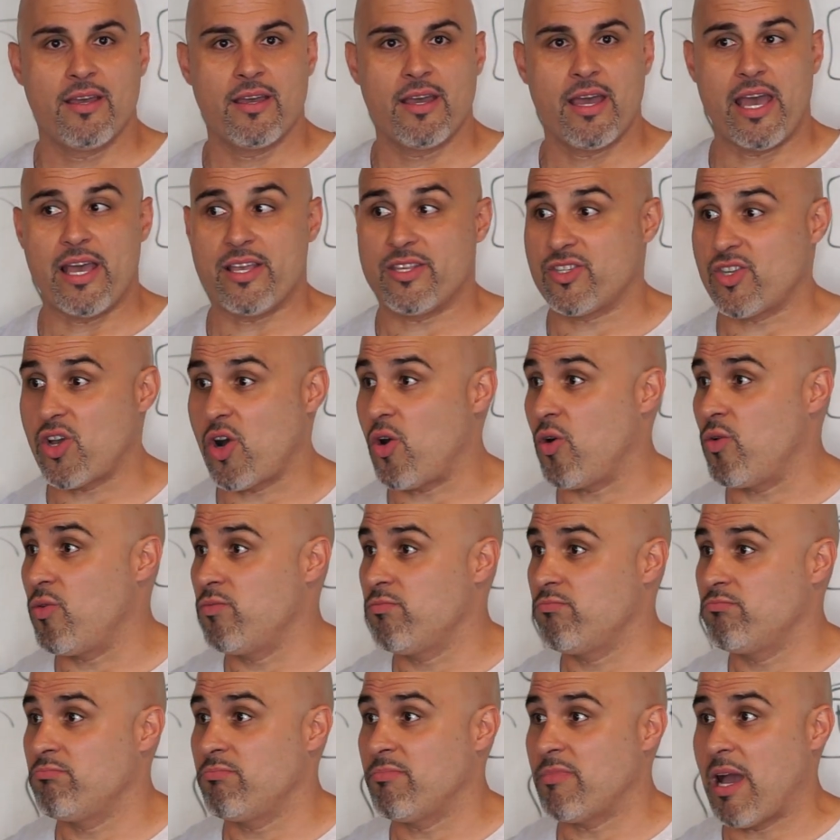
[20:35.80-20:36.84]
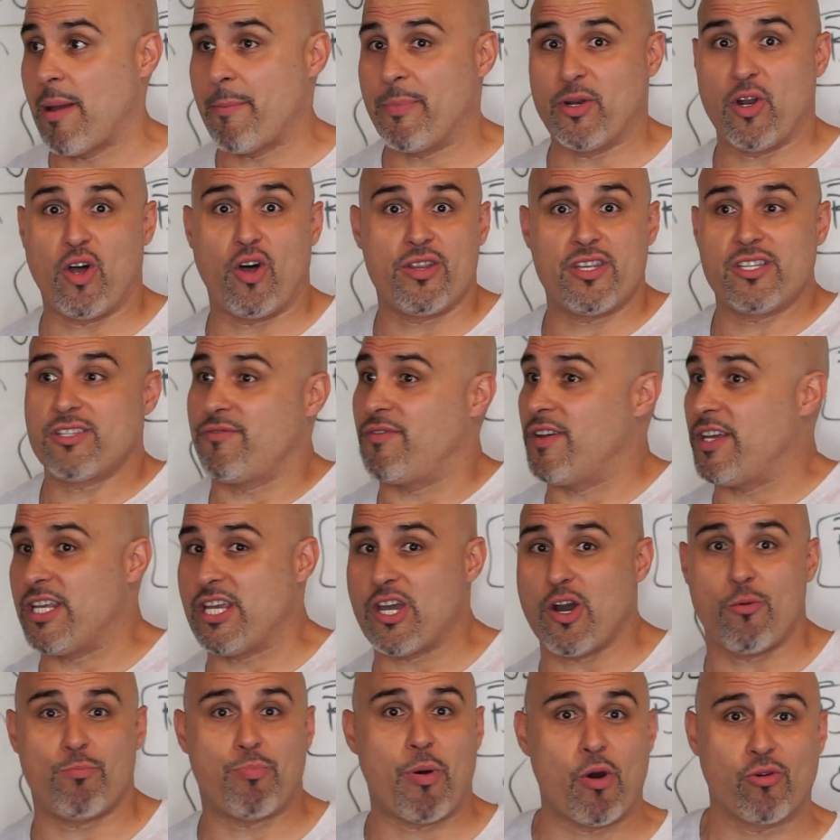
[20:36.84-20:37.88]
And so I've been on this
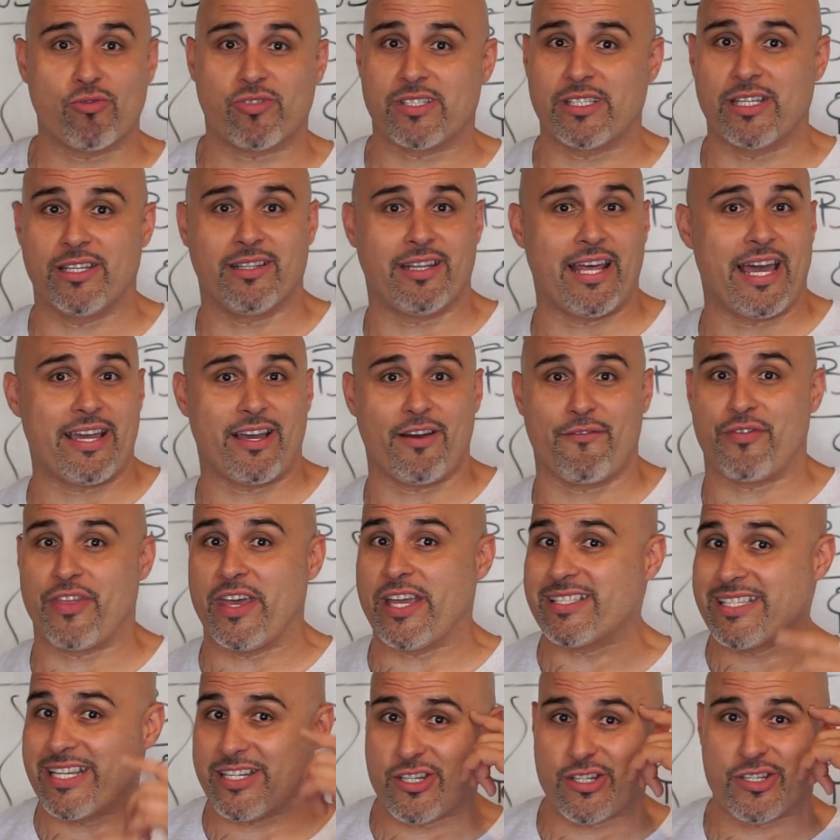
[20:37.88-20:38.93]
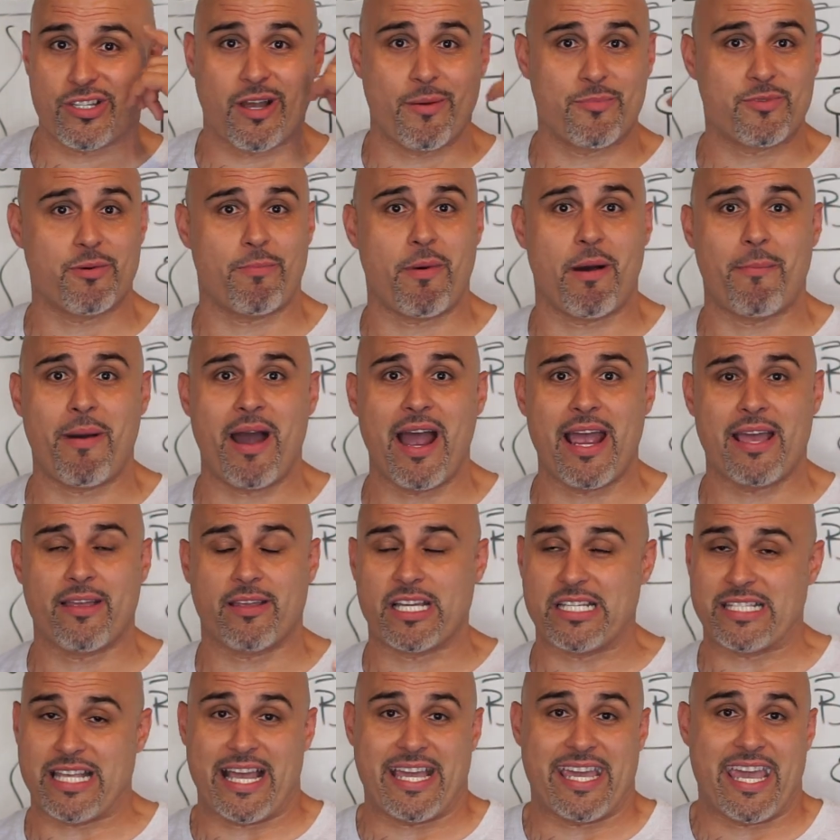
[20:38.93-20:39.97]
video posting like of things that just come to my mind,
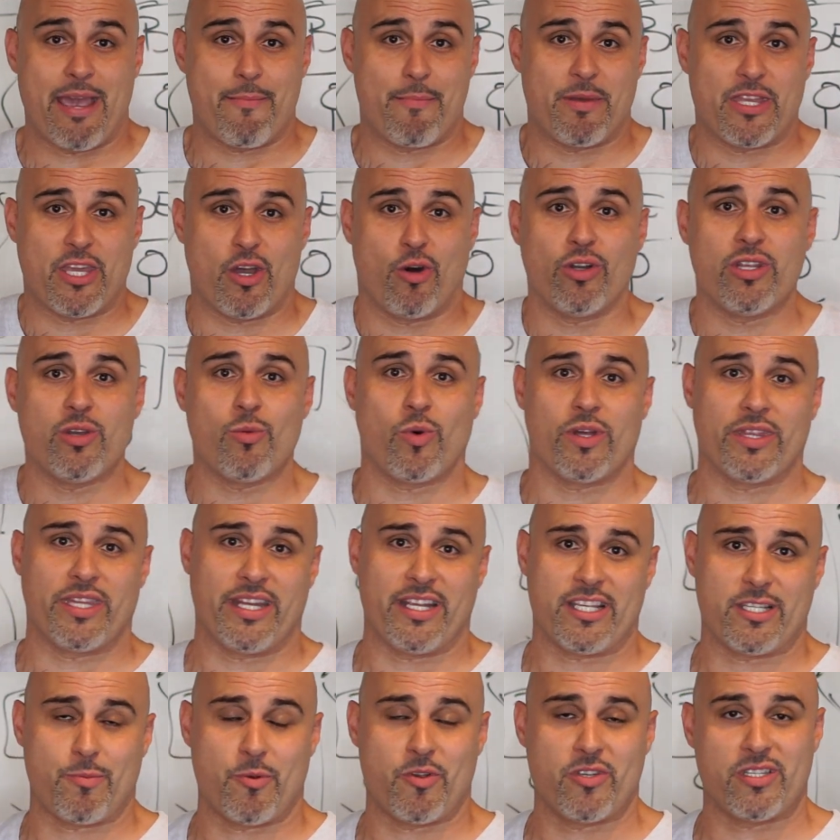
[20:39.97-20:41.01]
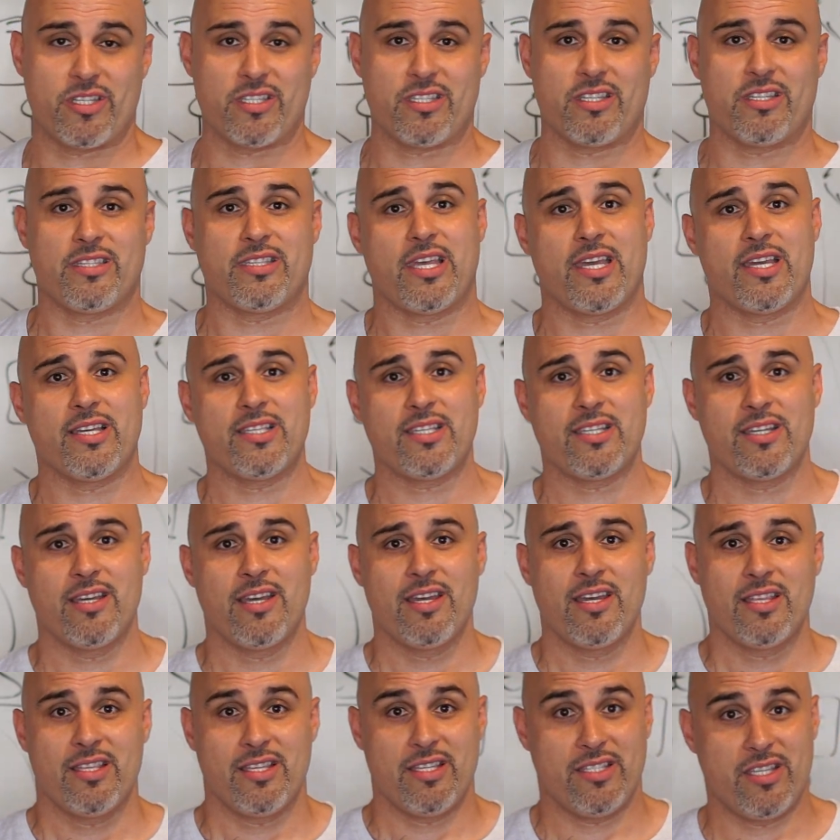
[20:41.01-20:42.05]
because I can't be the only one that experiences these things,
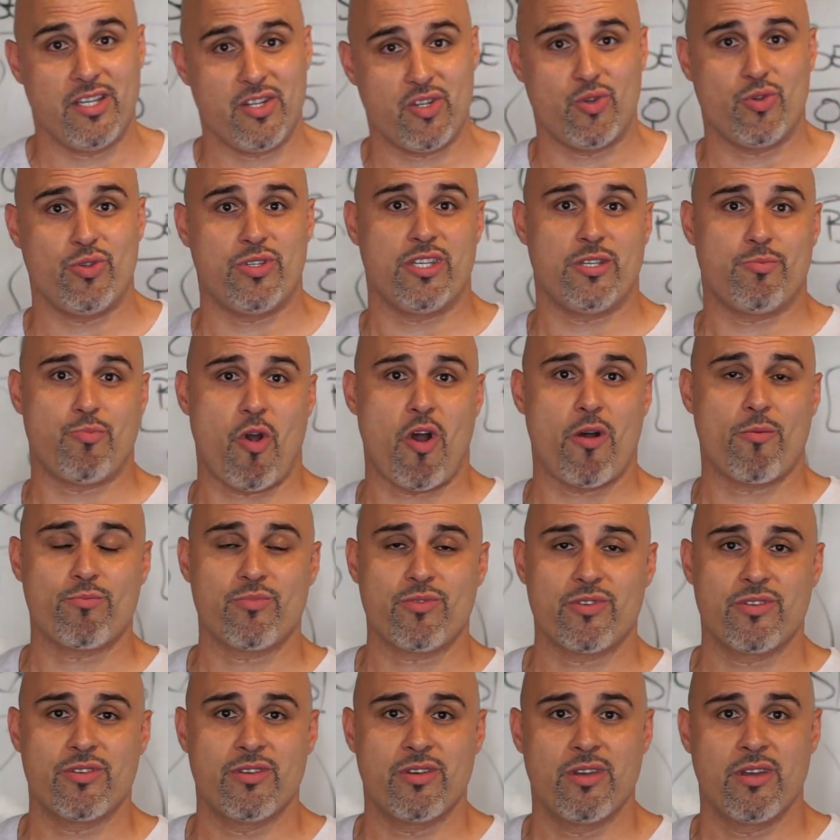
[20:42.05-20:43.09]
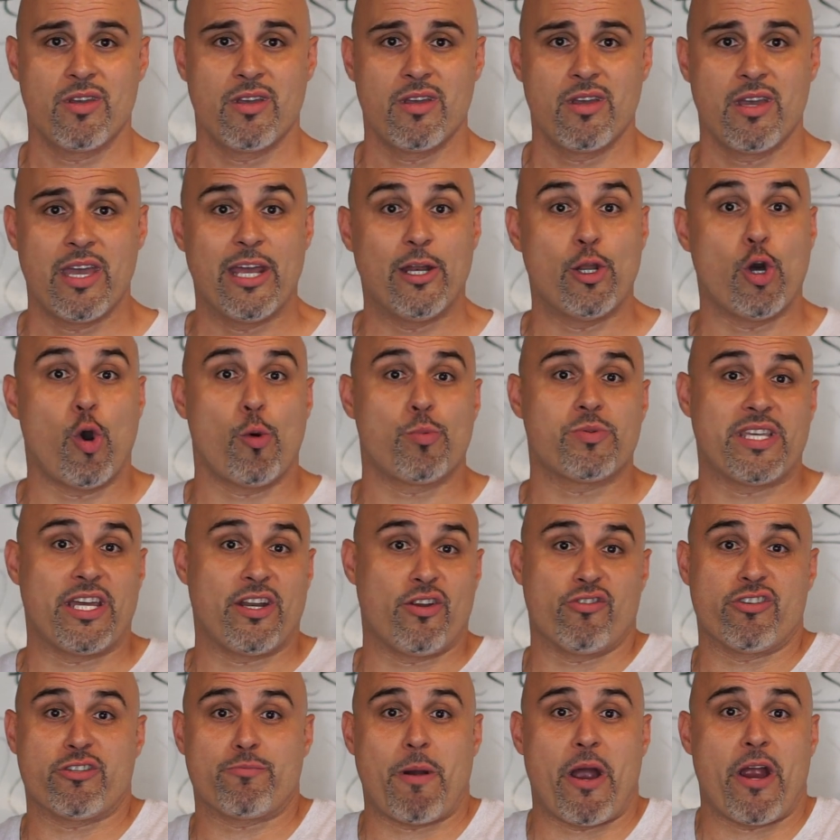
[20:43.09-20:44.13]
these issues, these problems, in hopes that it'll
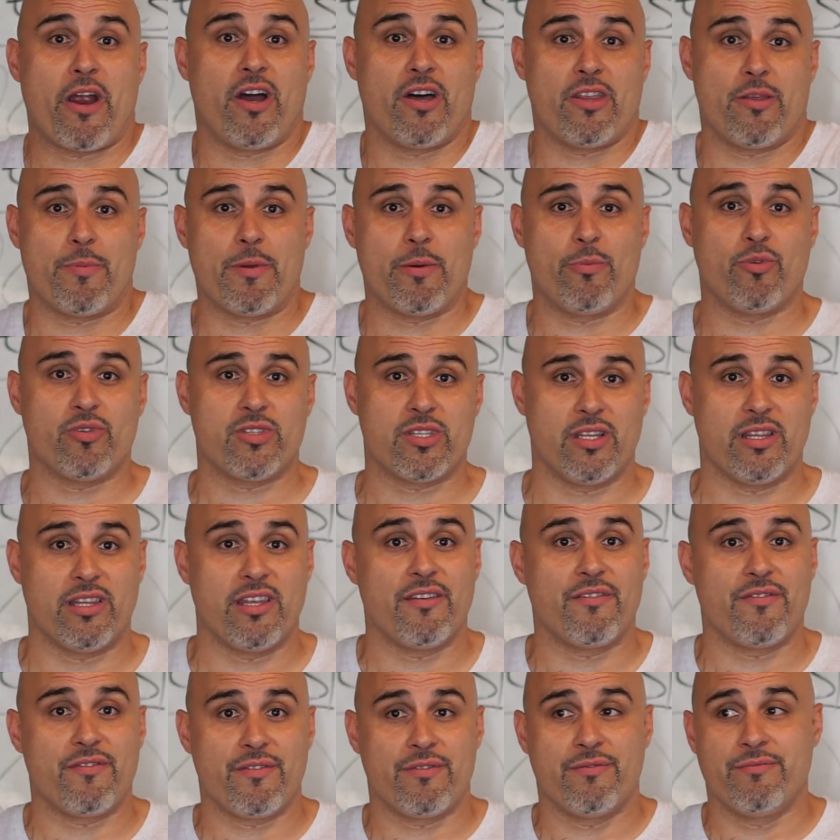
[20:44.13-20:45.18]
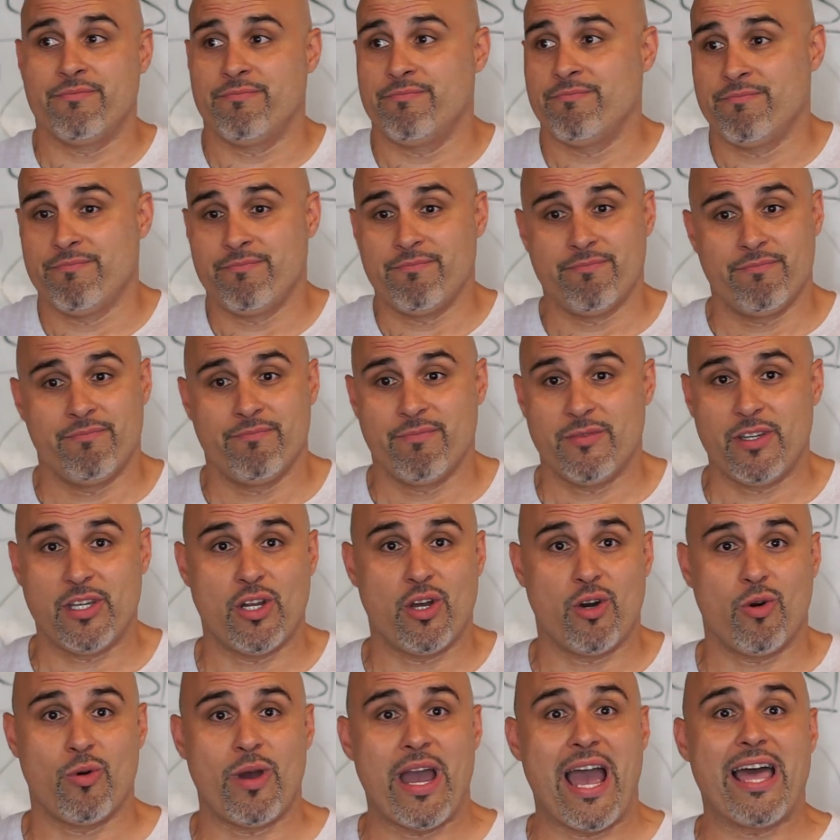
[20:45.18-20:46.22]
inspire other people to live,
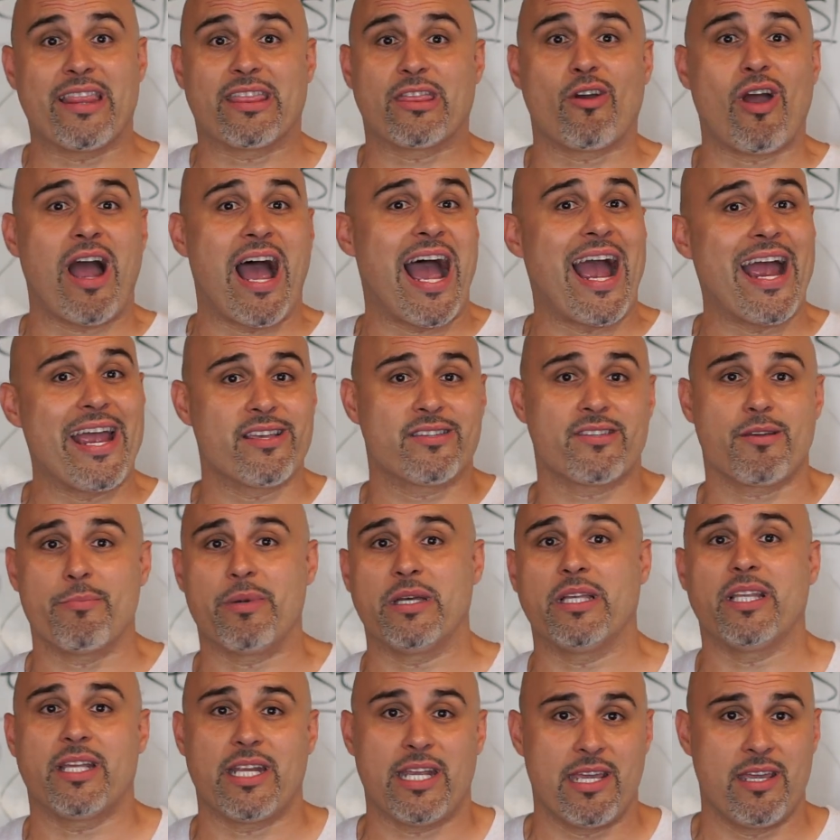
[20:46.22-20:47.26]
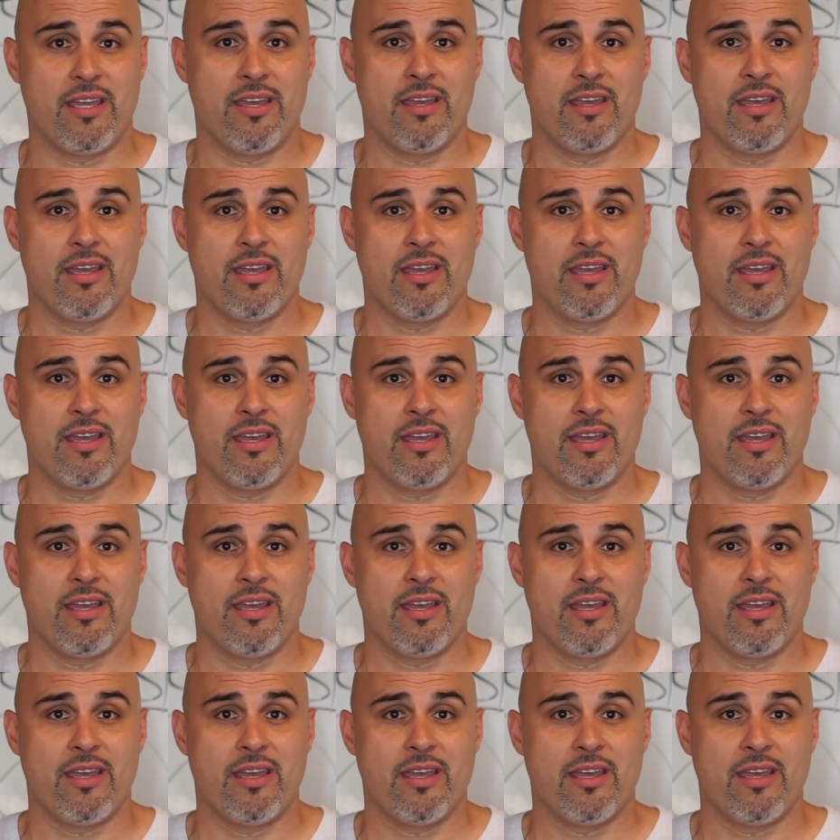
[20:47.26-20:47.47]
at their highest ability.